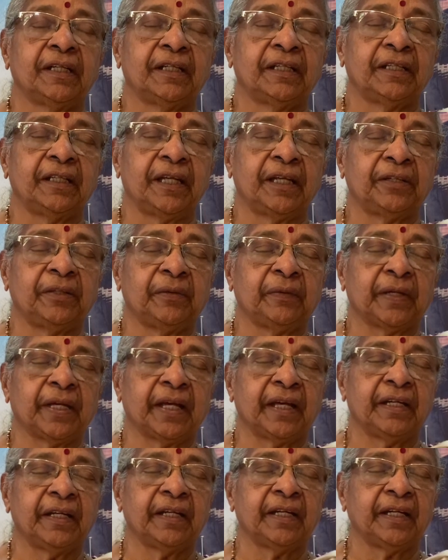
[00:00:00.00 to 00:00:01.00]
that you
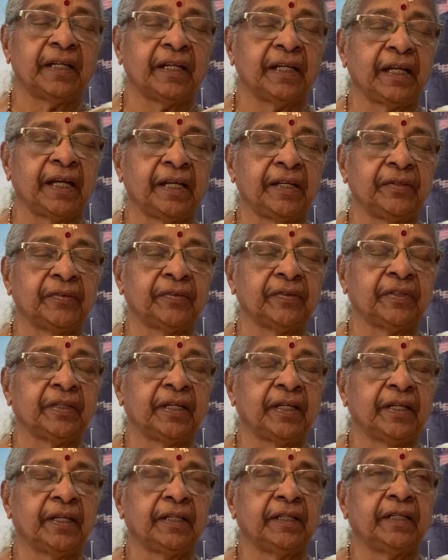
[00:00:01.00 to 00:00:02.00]
can realize
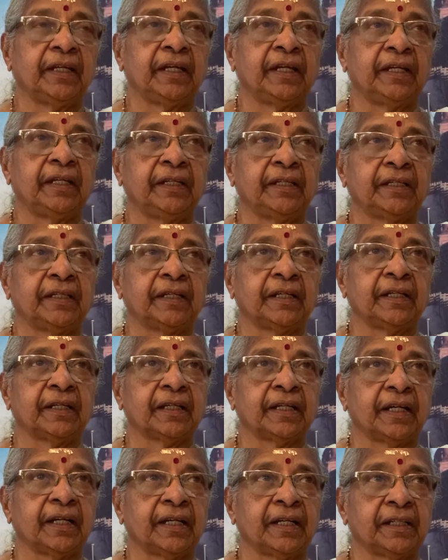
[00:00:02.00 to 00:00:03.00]
the
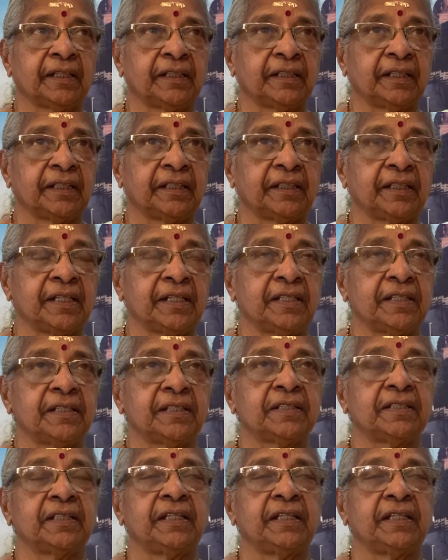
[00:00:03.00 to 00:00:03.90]
interconnectedness,